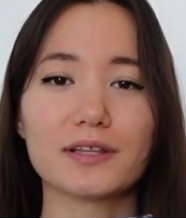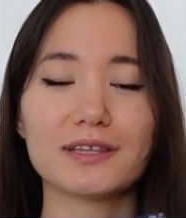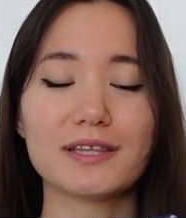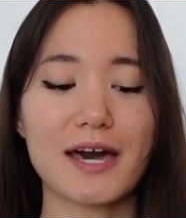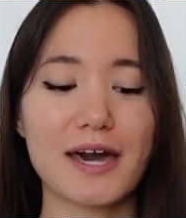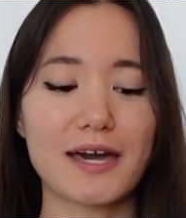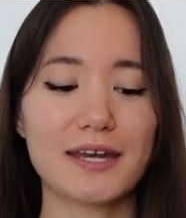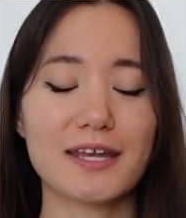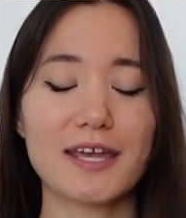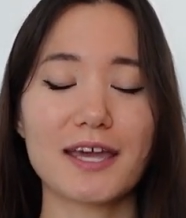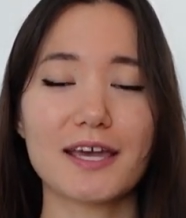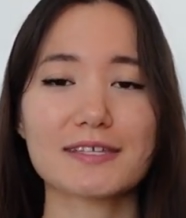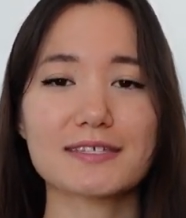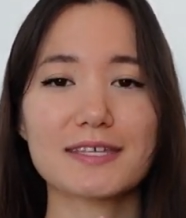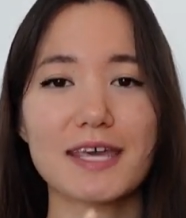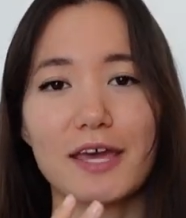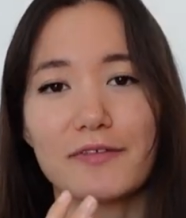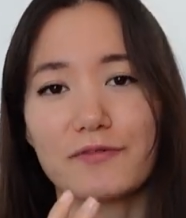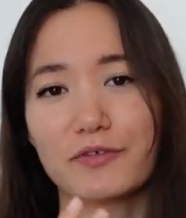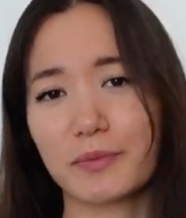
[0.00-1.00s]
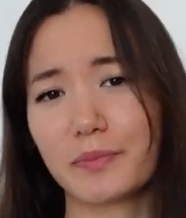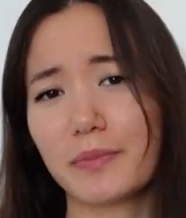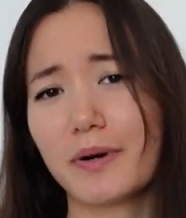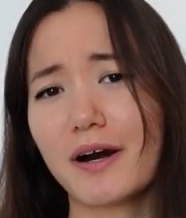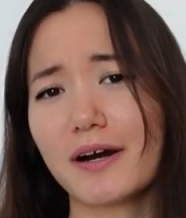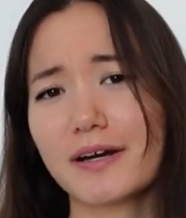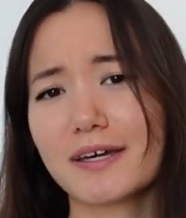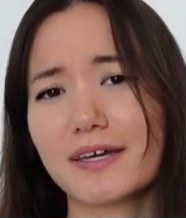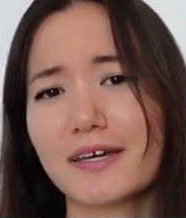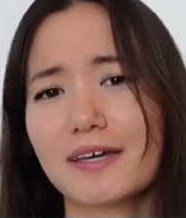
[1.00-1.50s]
linings and for
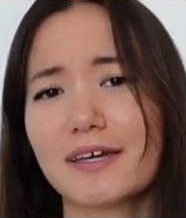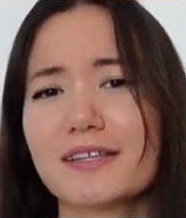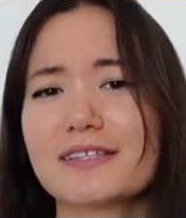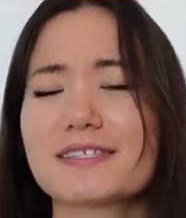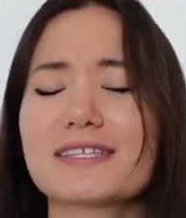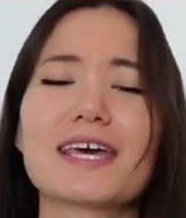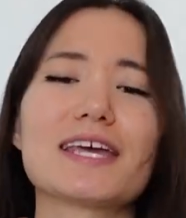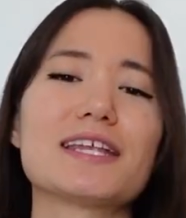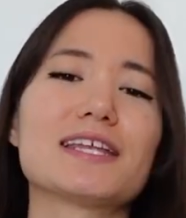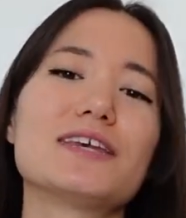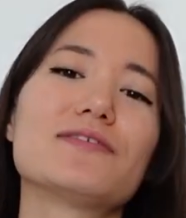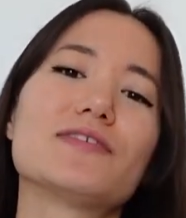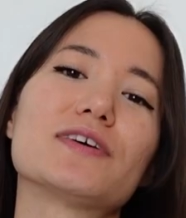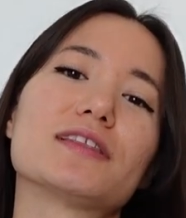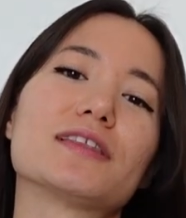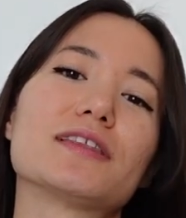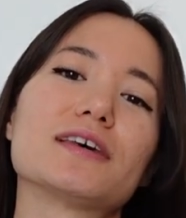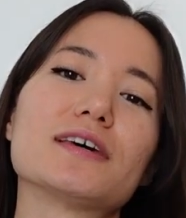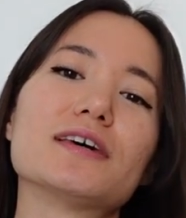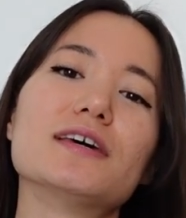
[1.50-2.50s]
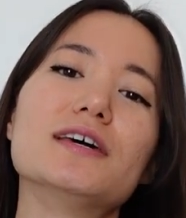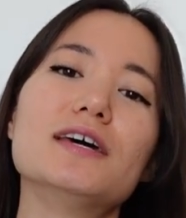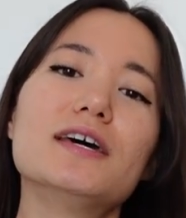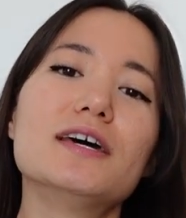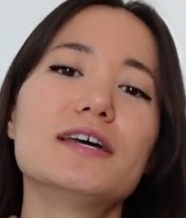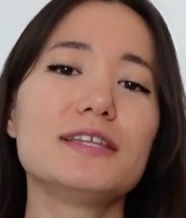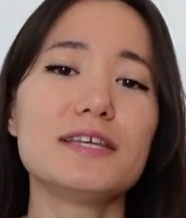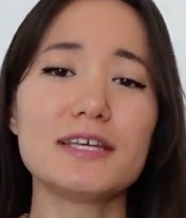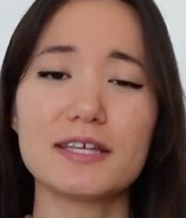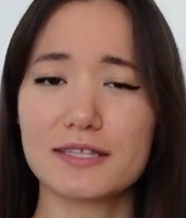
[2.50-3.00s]
pockets and even
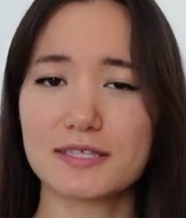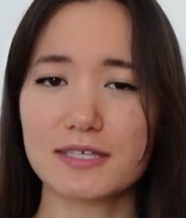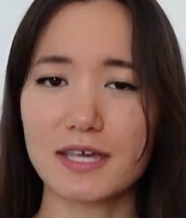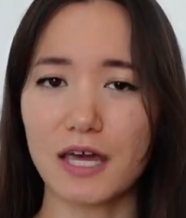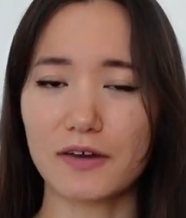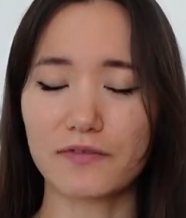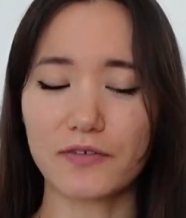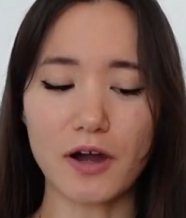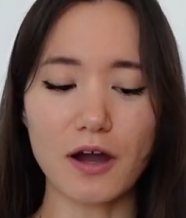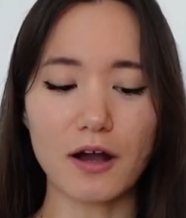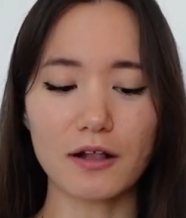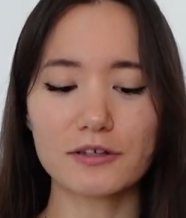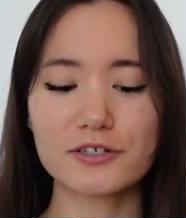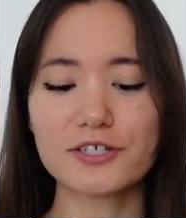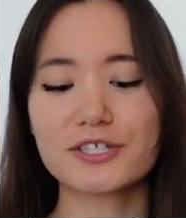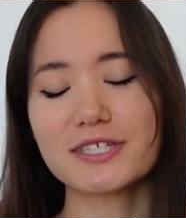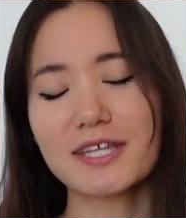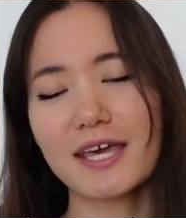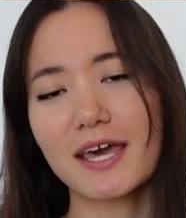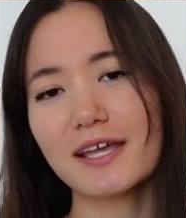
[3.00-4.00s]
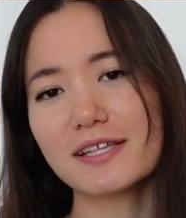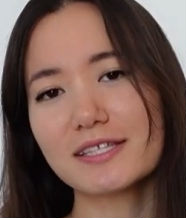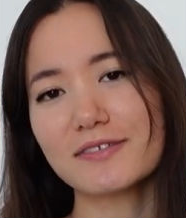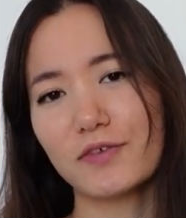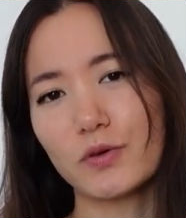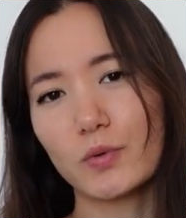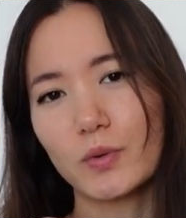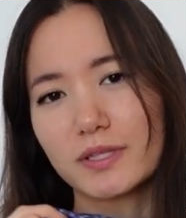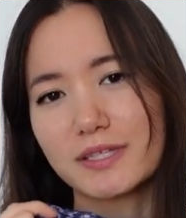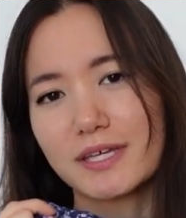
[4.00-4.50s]
the inside collar stands if
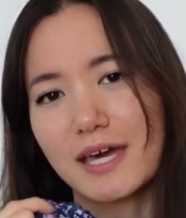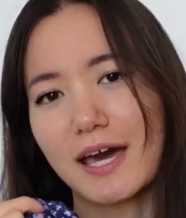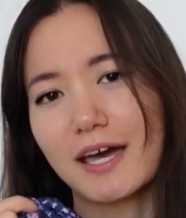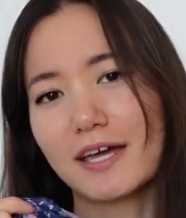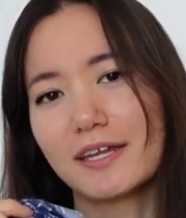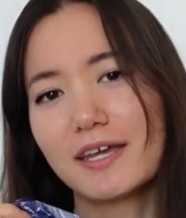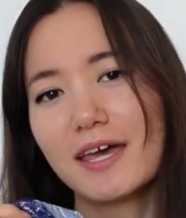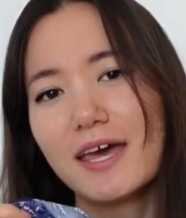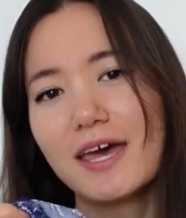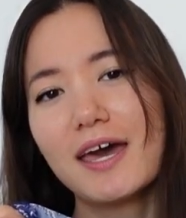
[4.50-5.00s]
you want to add